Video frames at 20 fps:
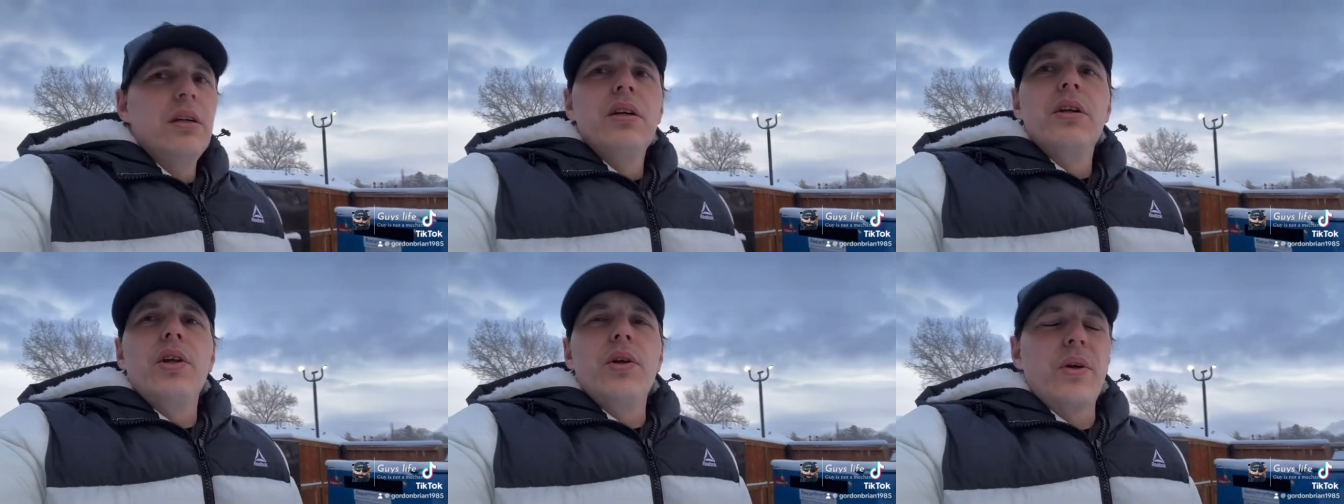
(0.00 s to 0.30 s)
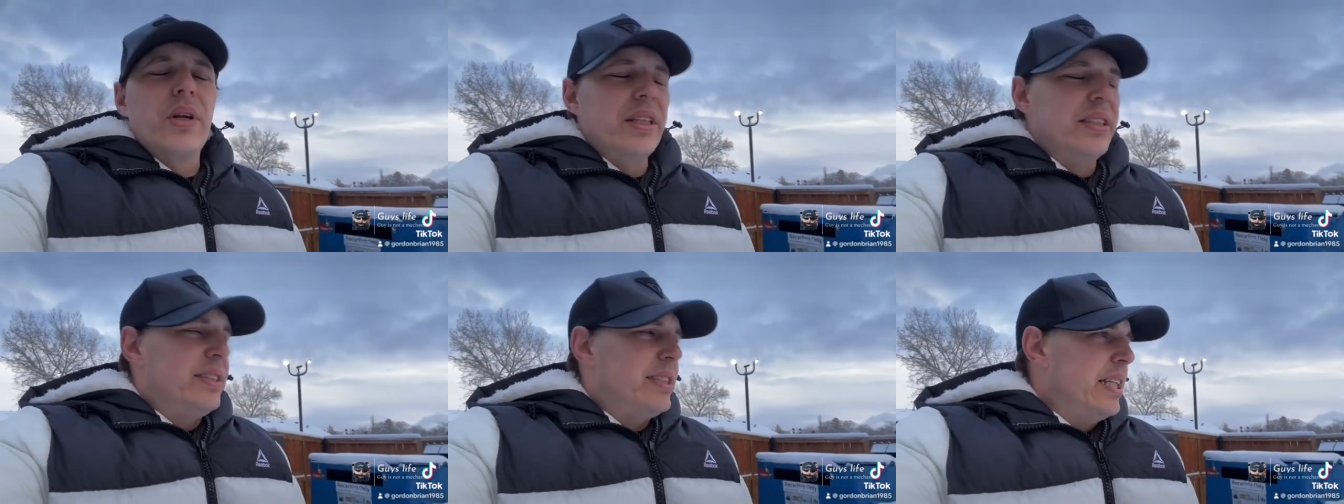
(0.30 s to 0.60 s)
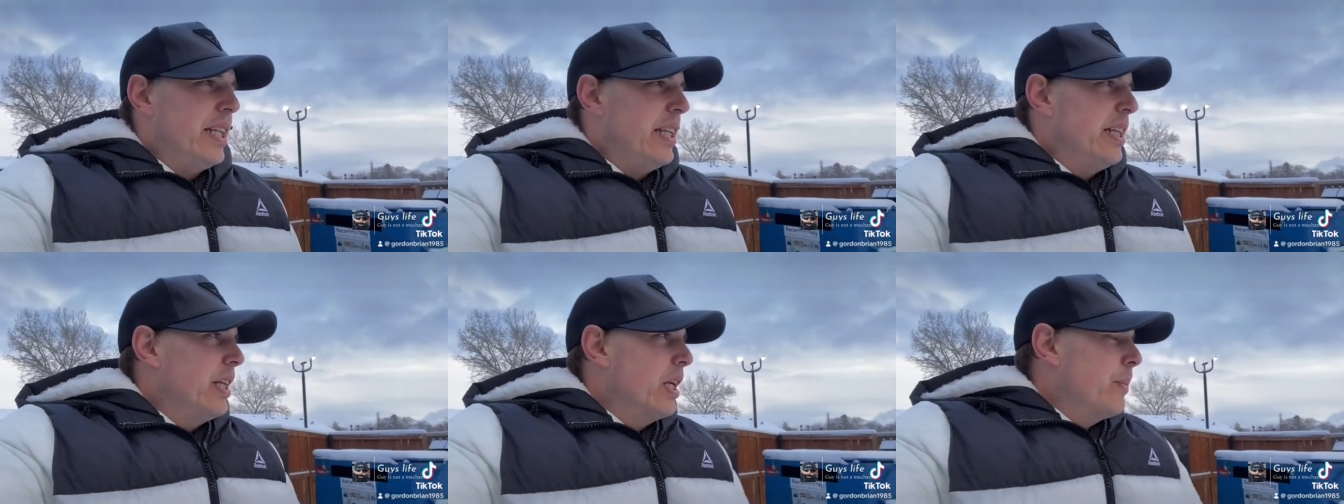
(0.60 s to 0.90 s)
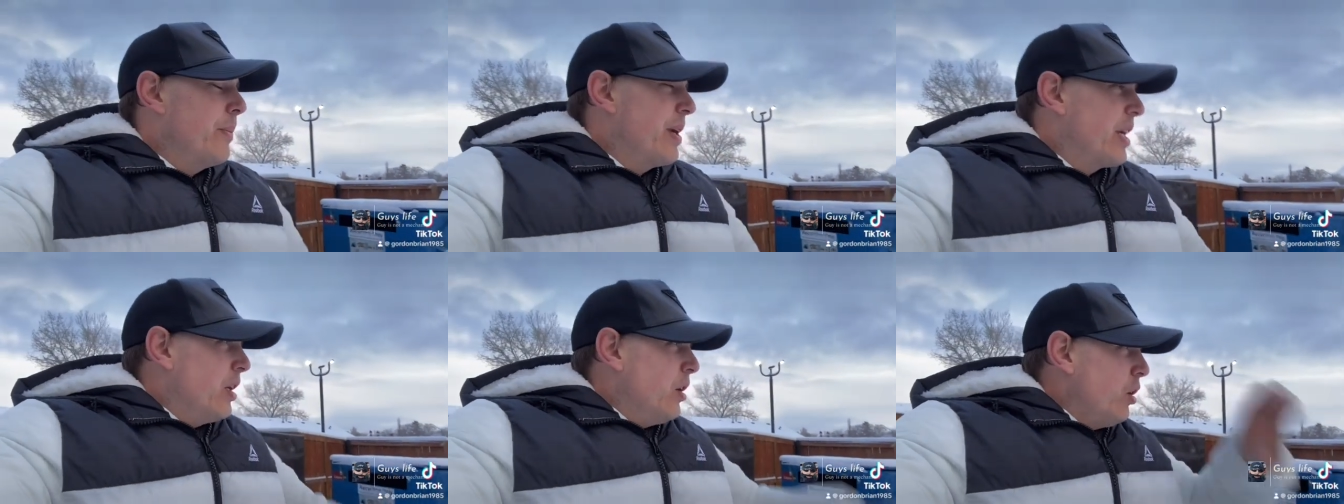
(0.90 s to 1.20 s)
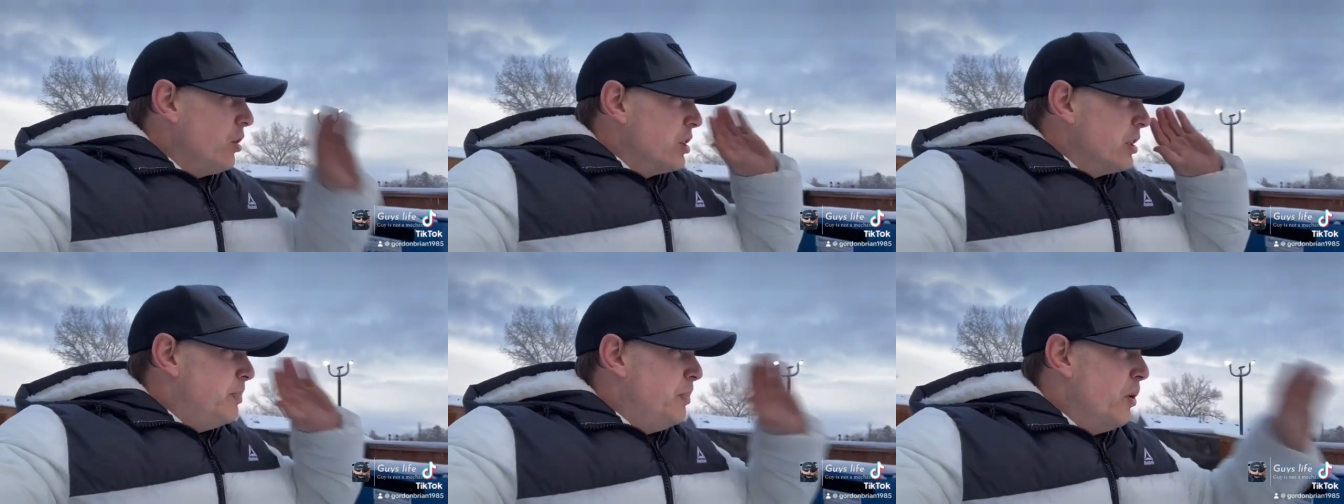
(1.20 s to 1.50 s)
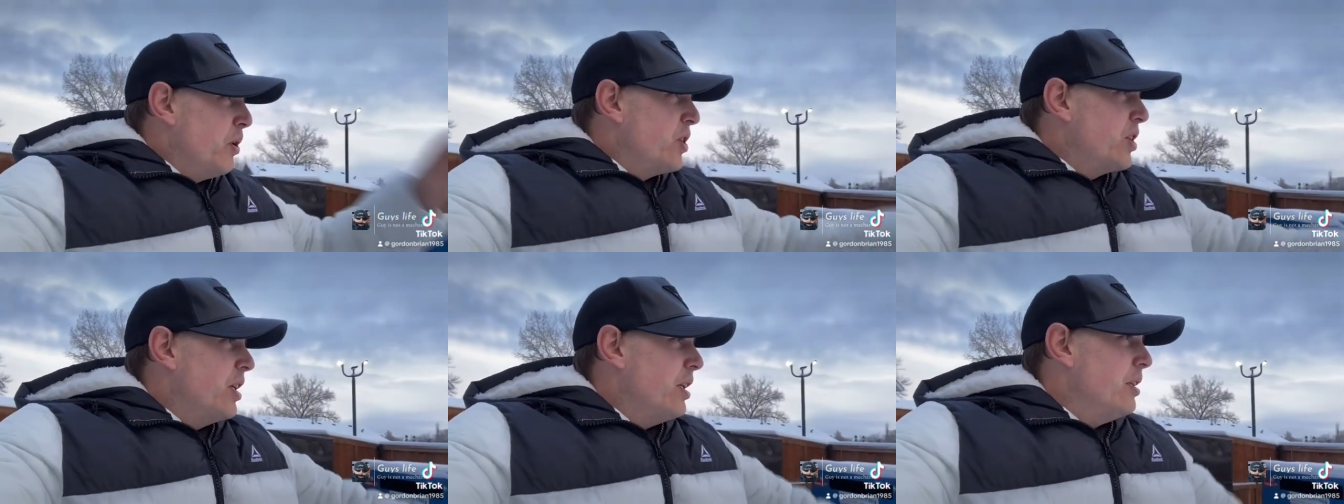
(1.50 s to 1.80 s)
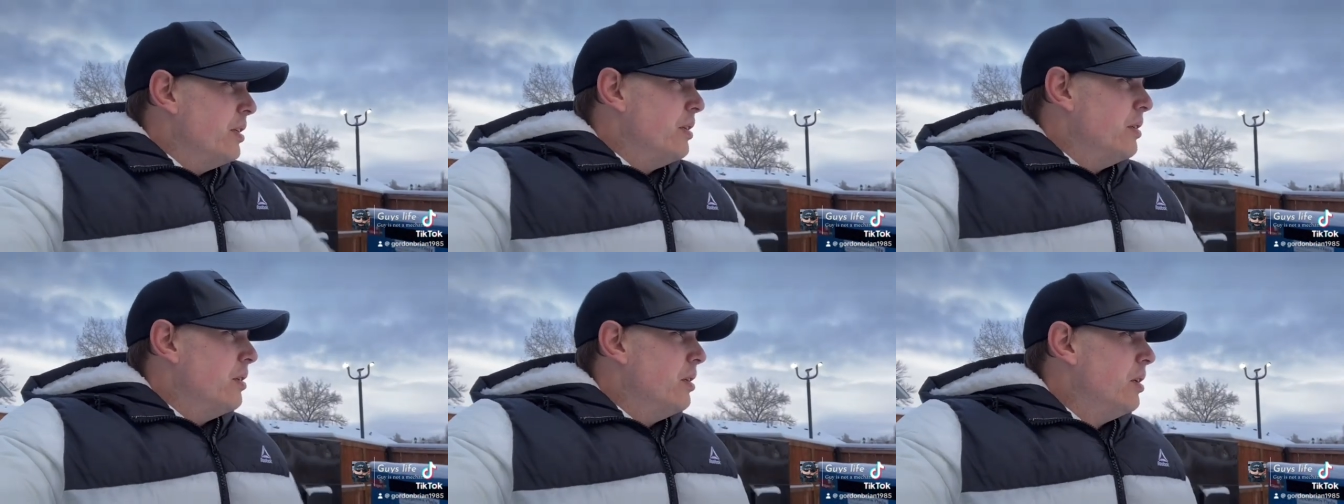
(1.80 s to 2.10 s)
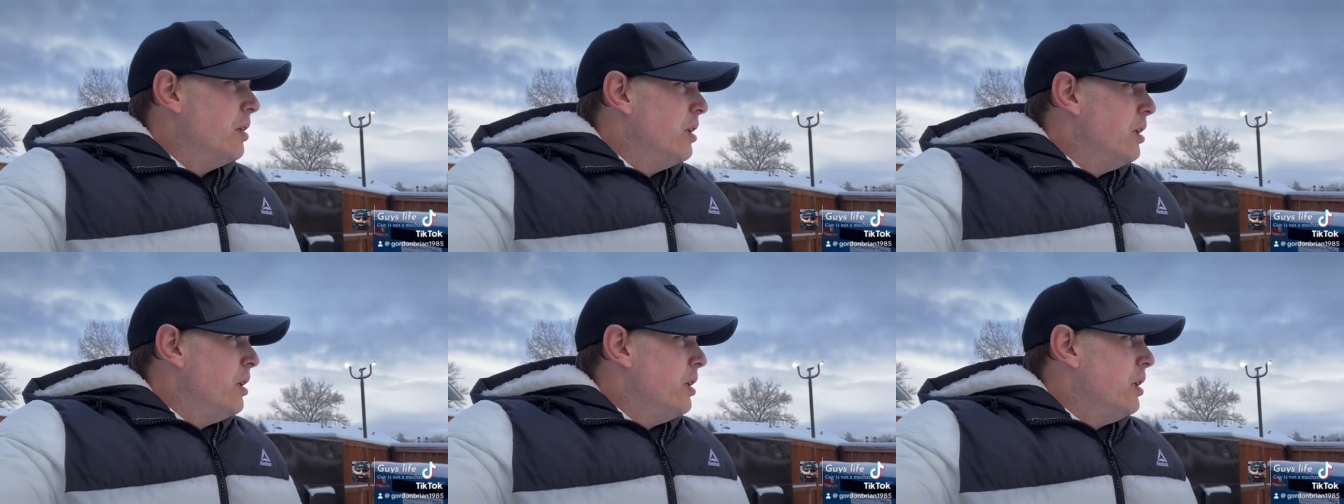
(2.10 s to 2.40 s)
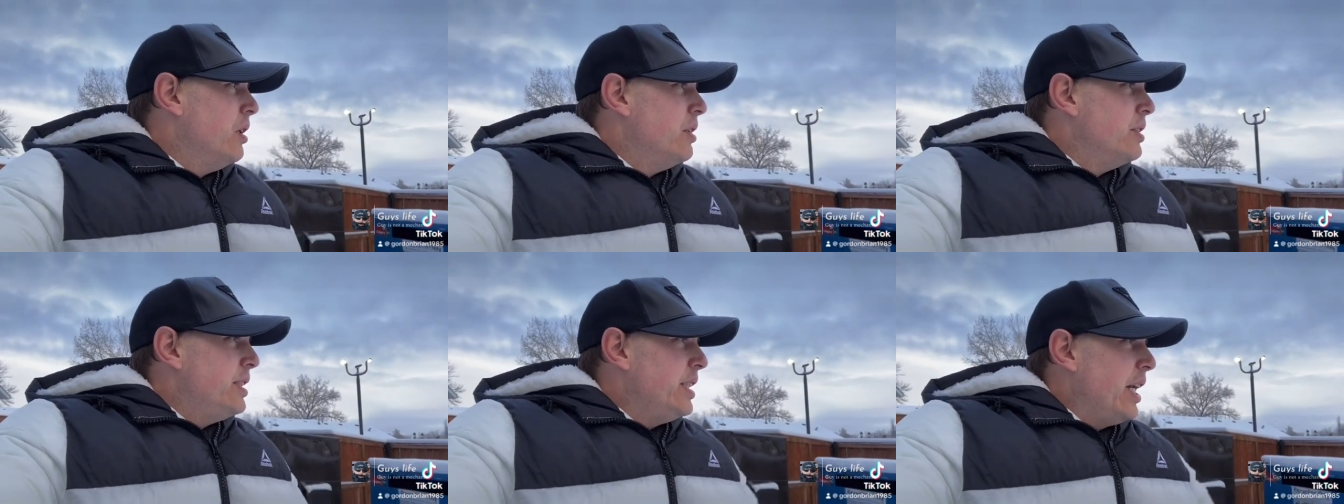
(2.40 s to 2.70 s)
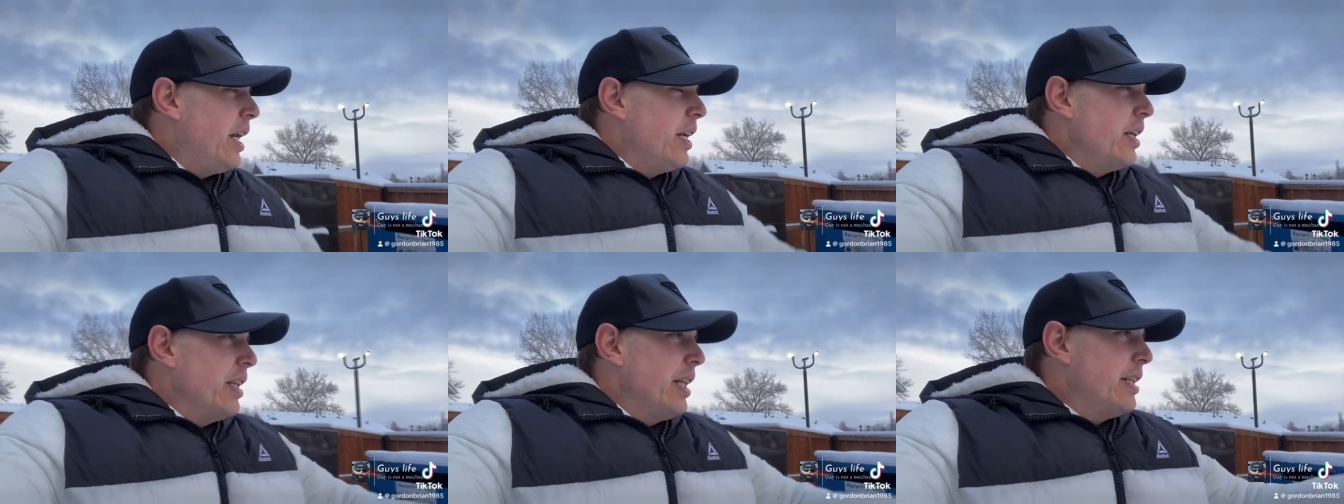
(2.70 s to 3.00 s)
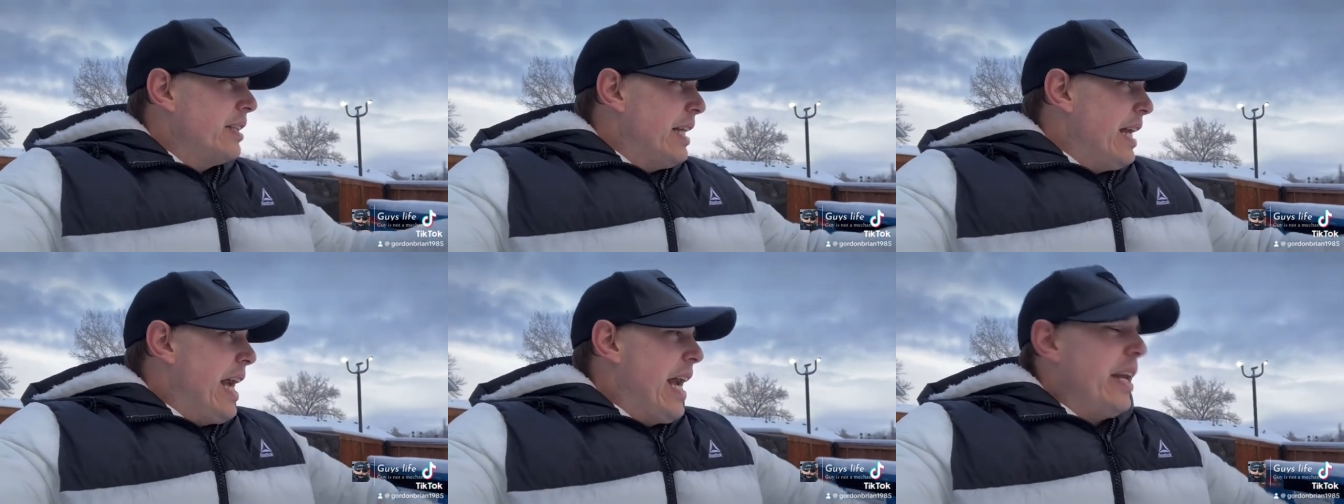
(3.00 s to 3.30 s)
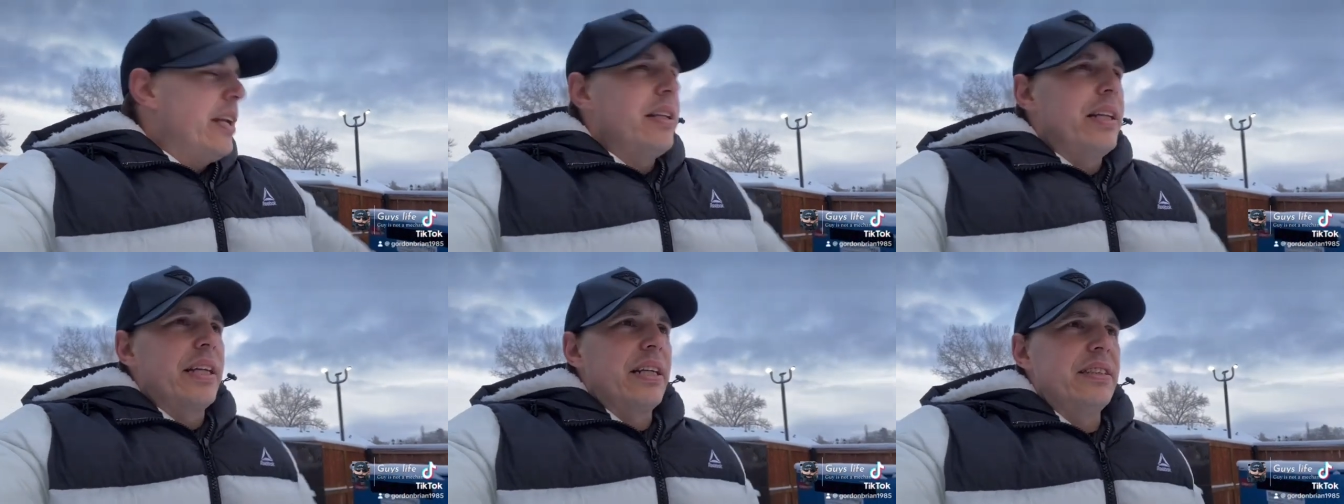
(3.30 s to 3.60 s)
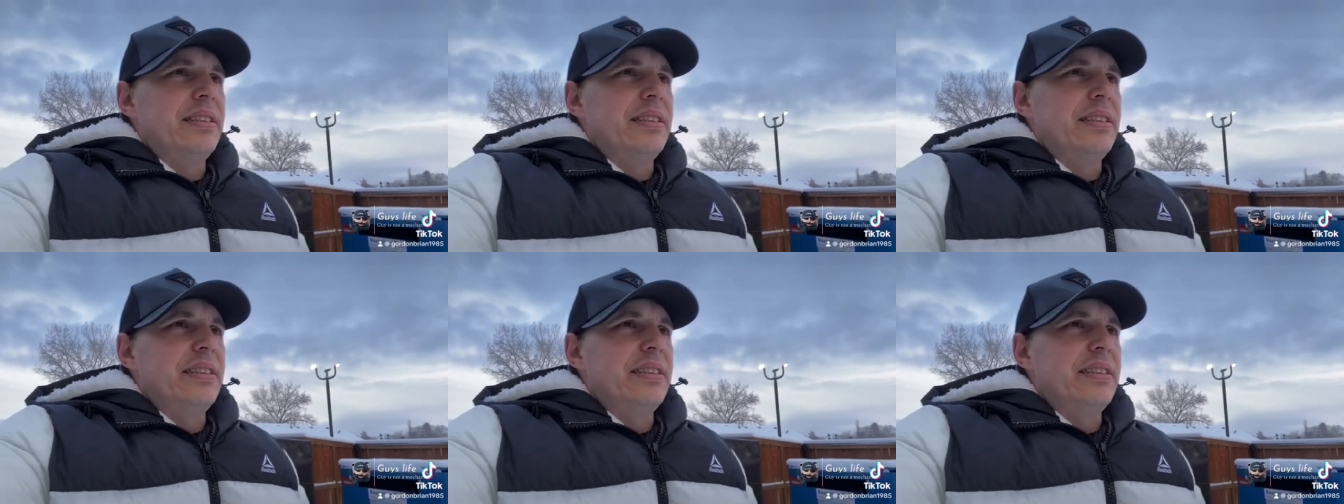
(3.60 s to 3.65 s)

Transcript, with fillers: You can sit in there. We can all just push it and see how you like the handling and